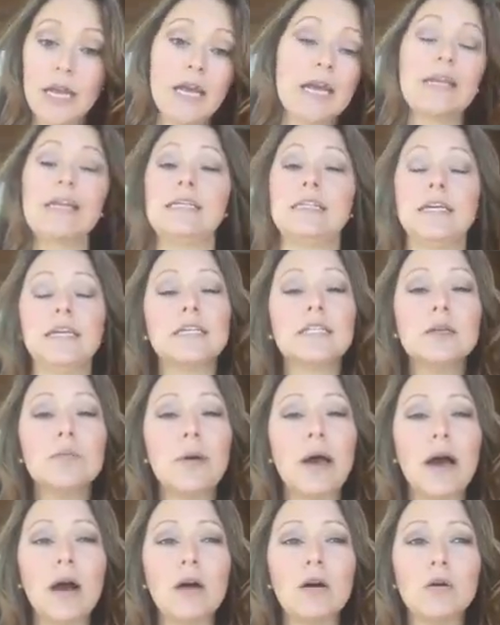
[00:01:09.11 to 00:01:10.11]
And it takes
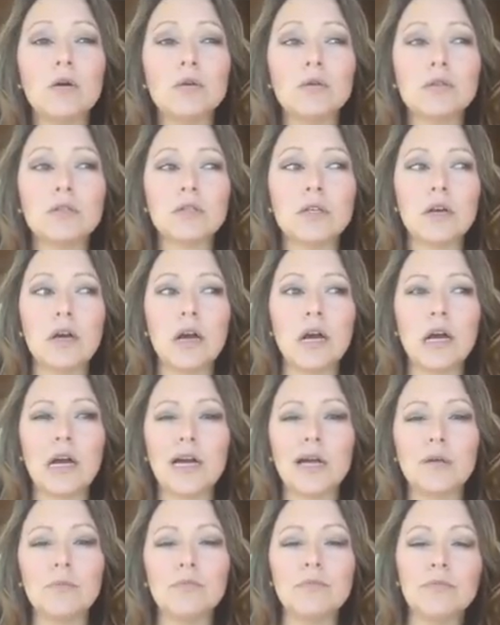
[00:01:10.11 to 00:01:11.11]
about
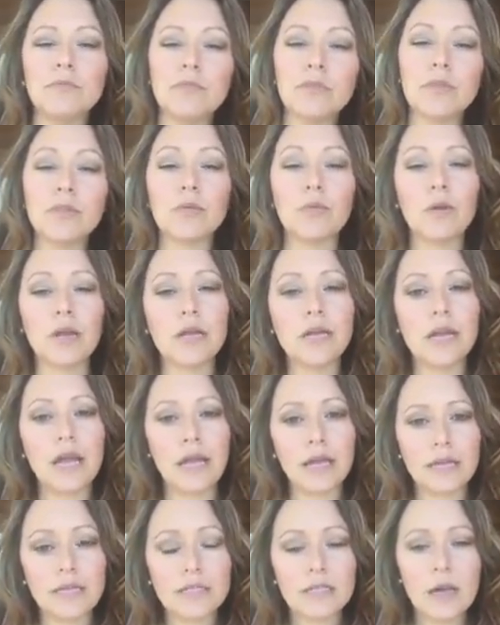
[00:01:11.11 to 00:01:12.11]
3
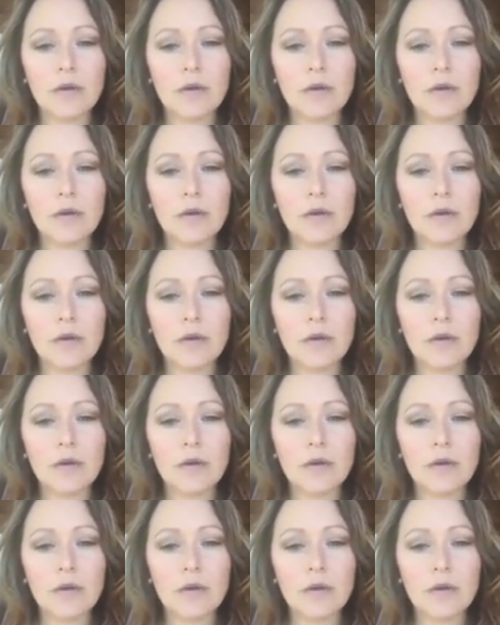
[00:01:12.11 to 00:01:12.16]
days,